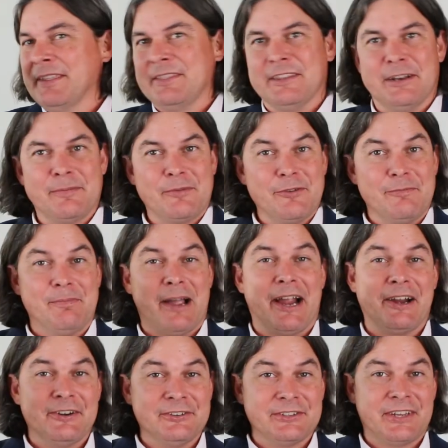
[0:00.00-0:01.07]
the number of
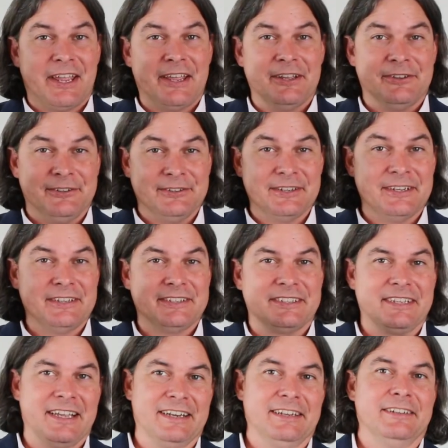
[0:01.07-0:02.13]
buyers held
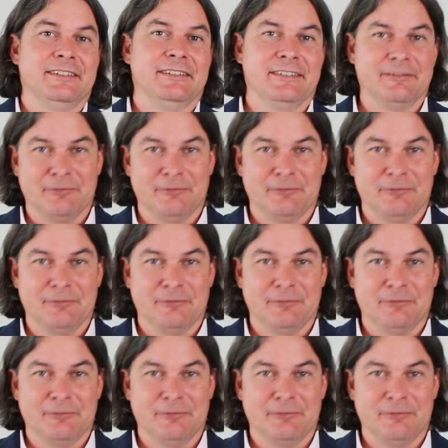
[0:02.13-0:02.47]
steady